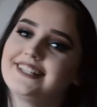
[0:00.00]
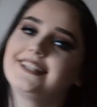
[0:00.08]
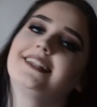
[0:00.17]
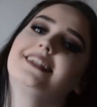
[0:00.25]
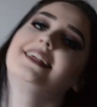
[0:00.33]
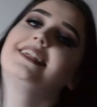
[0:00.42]

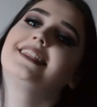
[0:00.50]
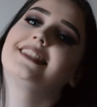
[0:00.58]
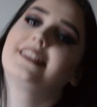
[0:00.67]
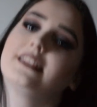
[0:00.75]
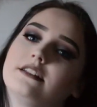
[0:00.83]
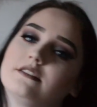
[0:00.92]
my next
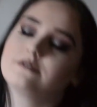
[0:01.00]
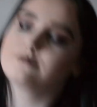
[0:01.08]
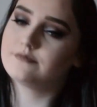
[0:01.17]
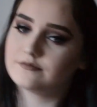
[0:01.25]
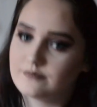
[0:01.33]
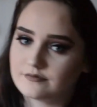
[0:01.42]
videos.
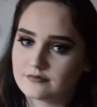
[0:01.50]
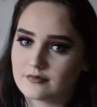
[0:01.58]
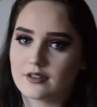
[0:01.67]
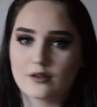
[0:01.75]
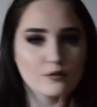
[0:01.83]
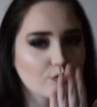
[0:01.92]
Thank
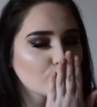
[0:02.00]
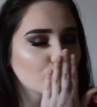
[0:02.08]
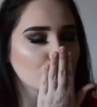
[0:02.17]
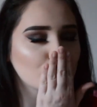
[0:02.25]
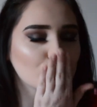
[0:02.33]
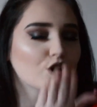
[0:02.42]
you, bye,
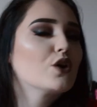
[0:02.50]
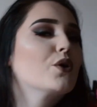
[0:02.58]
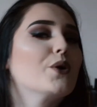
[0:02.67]
have a great